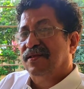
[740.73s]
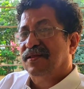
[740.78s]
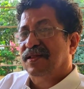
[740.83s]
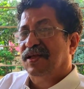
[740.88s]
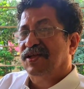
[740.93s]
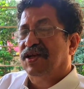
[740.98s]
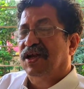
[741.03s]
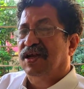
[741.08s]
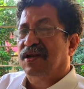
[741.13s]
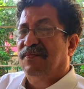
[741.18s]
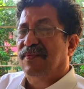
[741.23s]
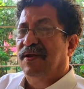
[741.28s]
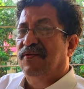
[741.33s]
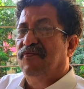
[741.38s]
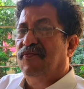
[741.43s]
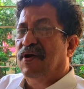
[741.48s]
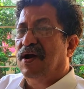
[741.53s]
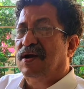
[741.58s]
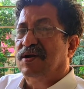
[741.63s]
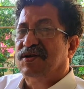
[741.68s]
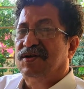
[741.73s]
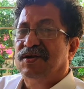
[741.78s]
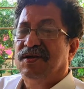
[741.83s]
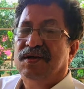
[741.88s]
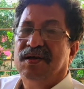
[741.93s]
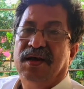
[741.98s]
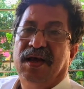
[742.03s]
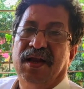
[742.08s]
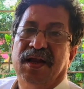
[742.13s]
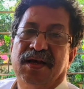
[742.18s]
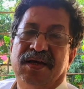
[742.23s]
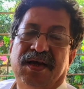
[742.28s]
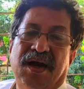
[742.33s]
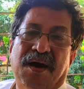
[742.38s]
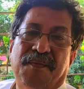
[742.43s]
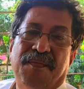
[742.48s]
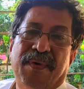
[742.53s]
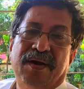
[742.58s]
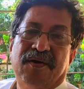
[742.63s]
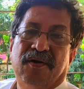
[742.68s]
the gentleman worked in a
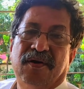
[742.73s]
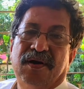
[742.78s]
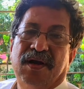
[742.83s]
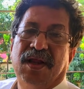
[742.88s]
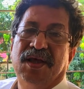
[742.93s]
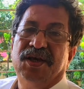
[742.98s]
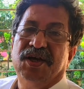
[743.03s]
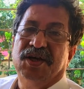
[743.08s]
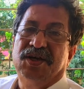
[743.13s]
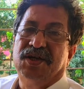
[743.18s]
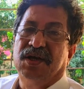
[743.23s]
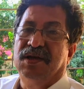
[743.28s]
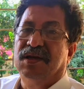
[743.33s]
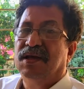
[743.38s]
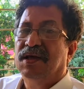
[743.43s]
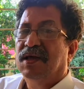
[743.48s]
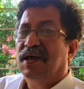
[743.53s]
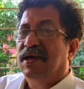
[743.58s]
government organization.